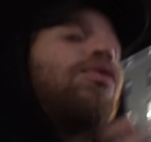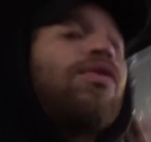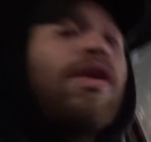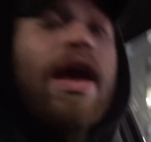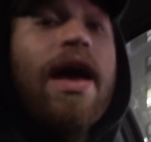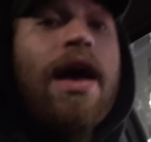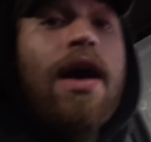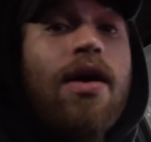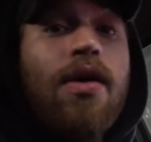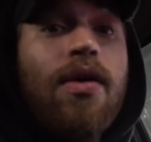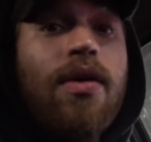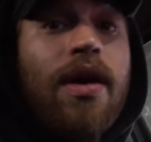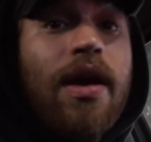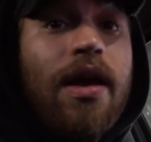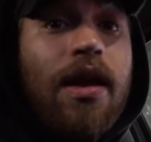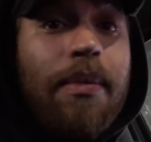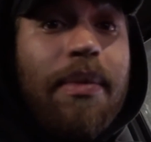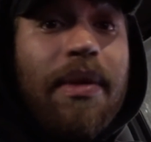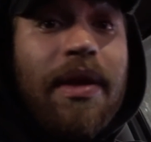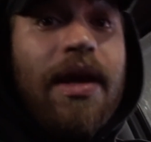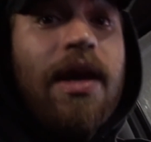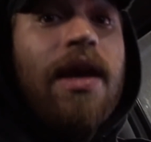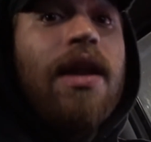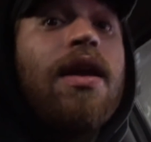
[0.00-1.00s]
Now, in the
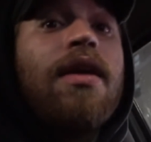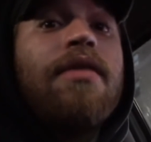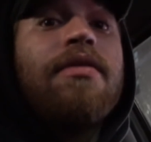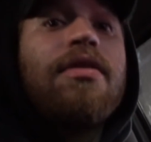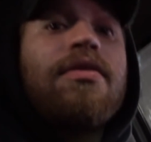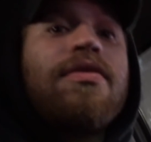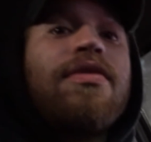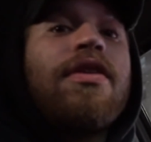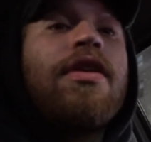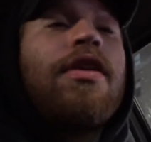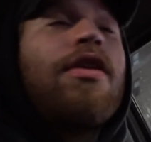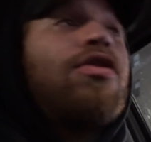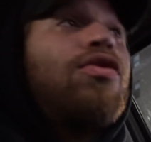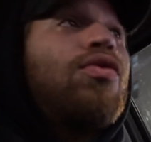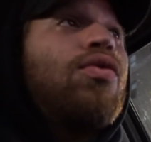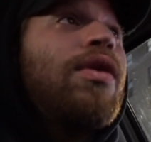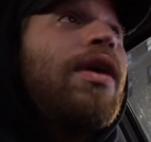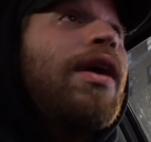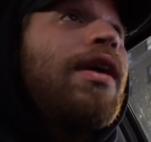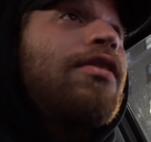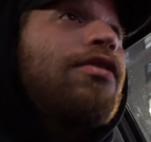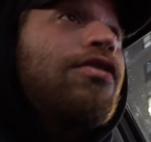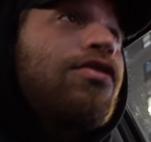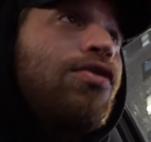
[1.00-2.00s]
beginning of this video, you
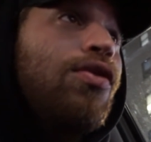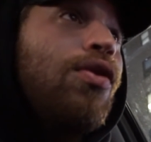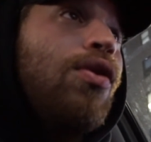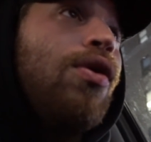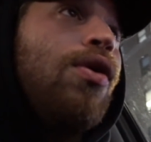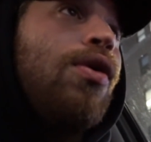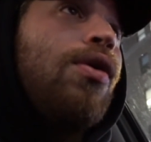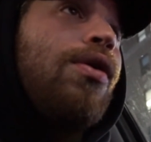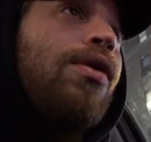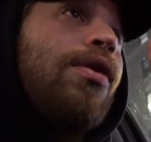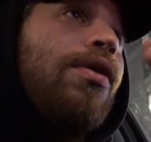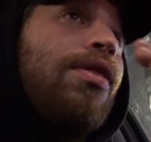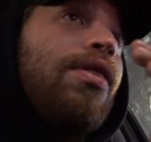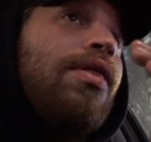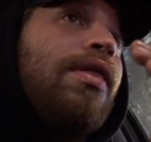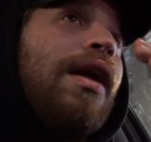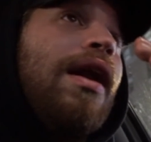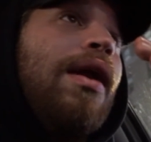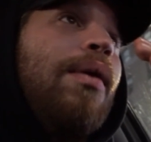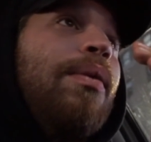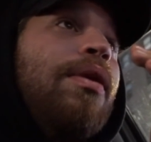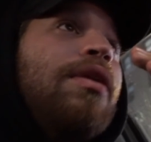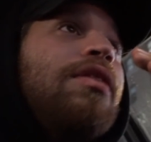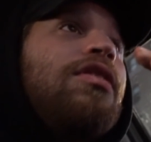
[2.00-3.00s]
guys saw
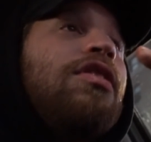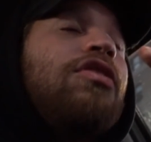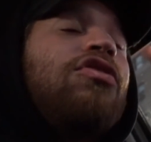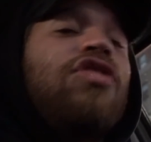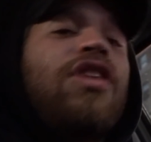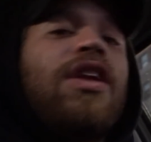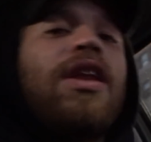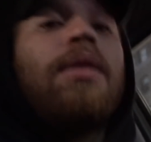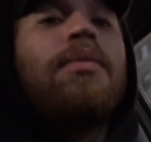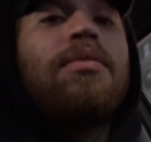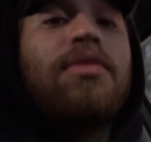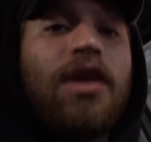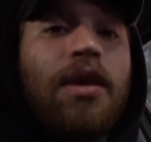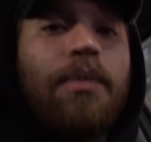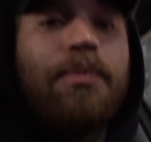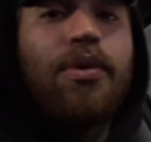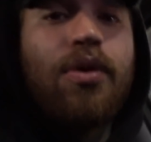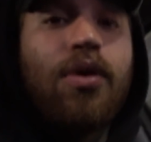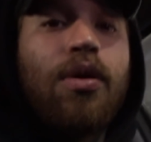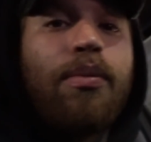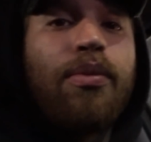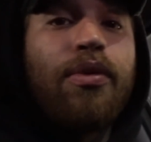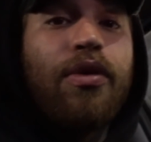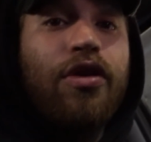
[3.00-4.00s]
that I went to JDM
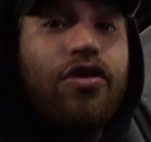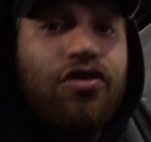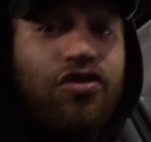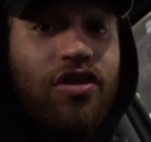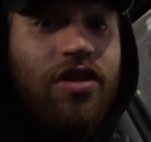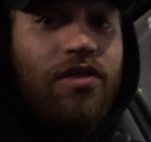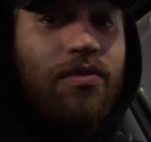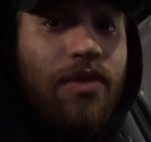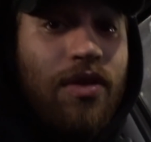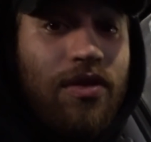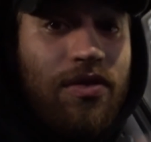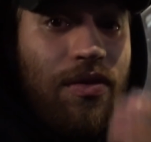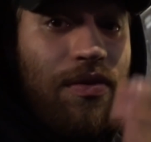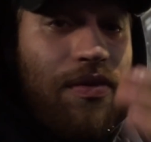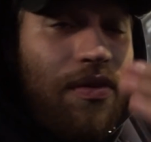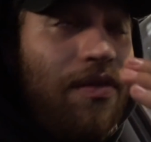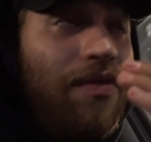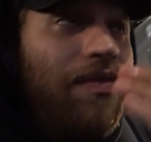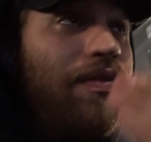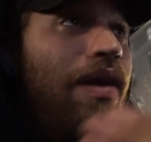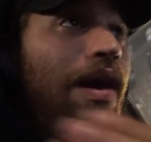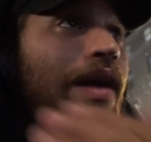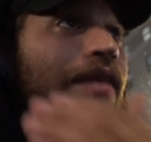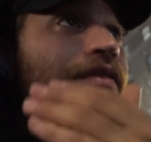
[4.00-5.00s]
Depot, bought a transmission for
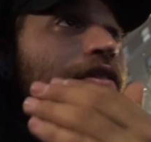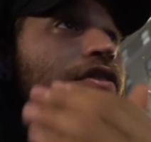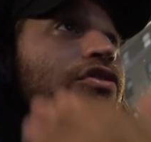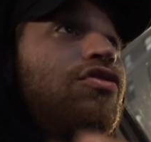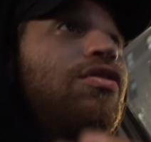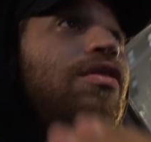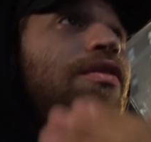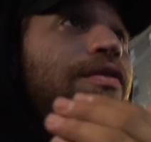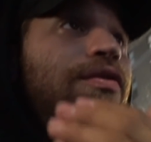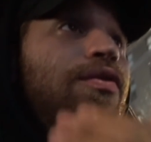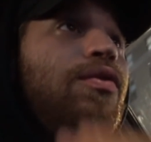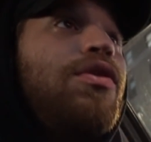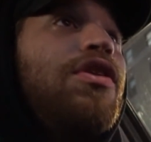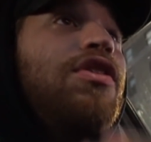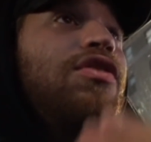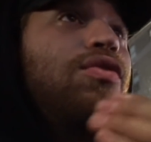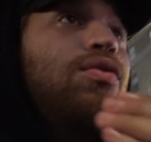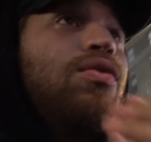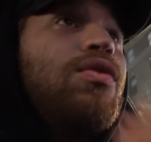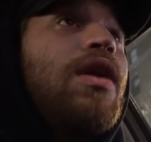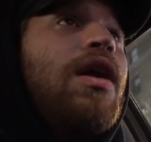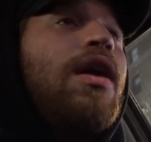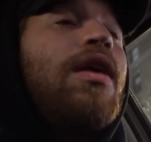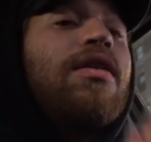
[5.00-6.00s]

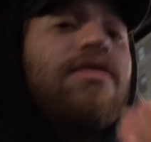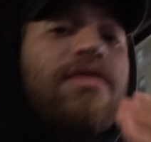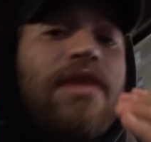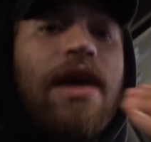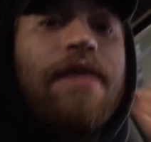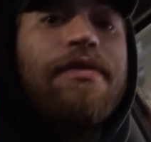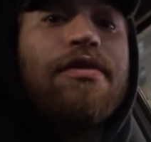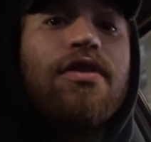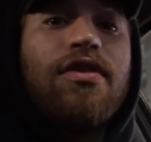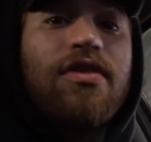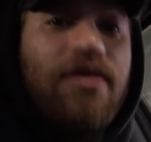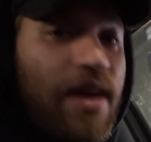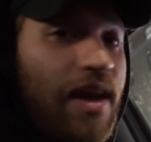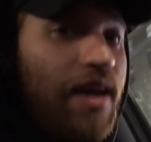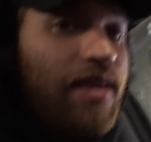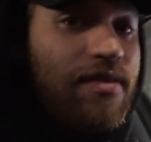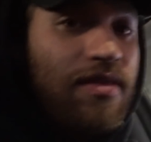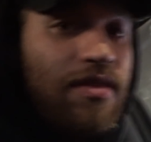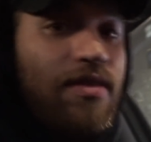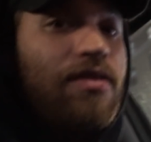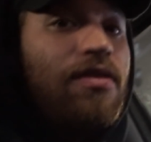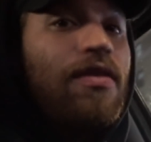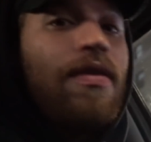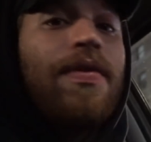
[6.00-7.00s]
$542 after
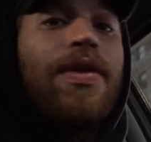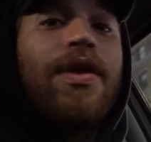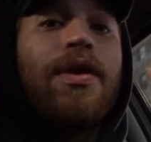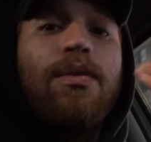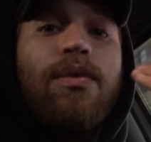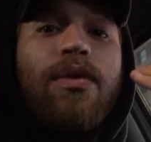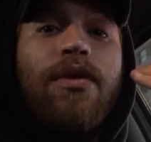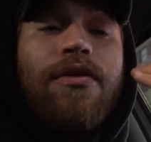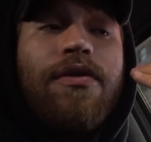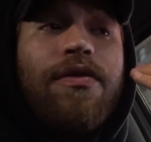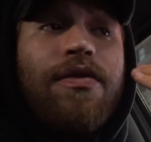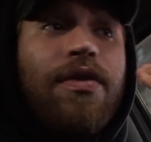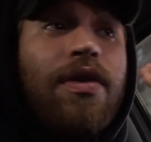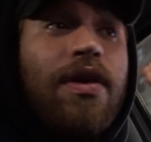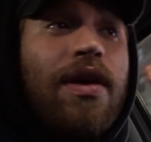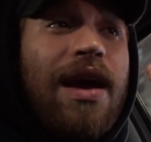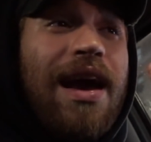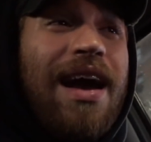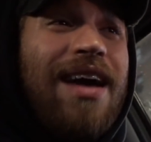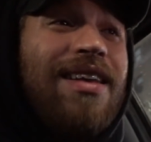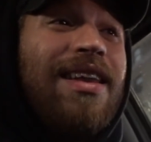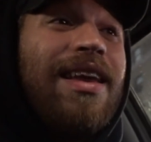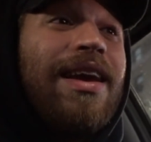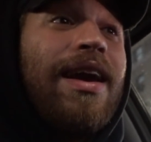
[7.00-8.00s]
taxes. It
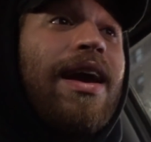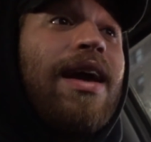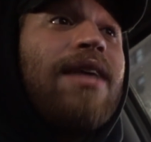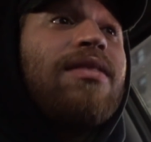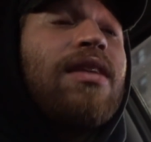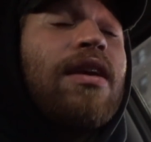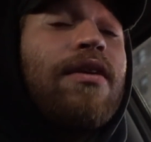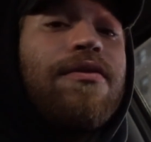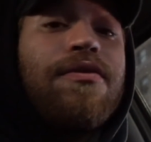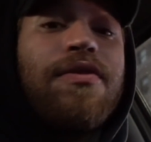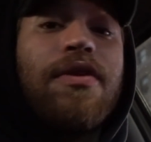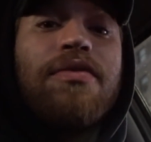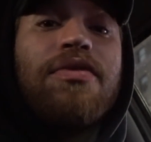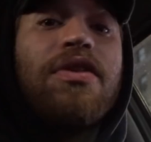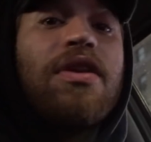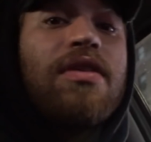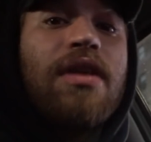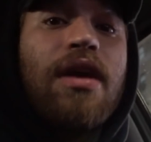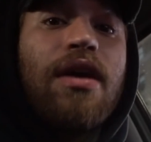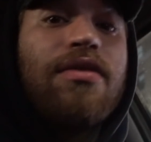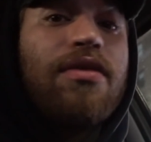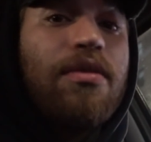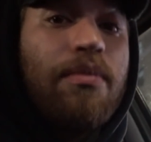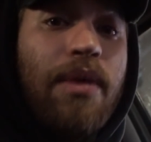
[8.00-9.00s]
has like
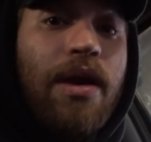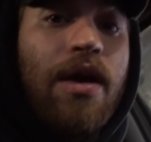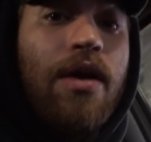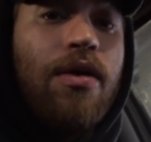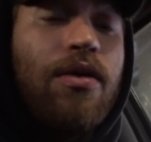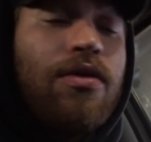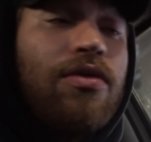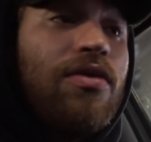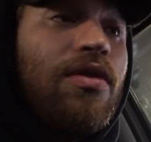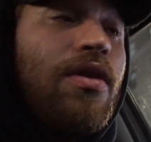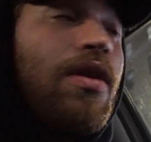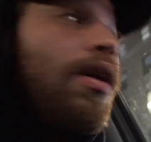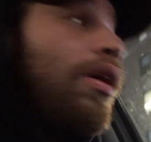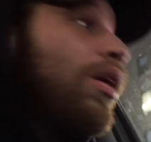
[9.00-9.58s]
50,000 miles.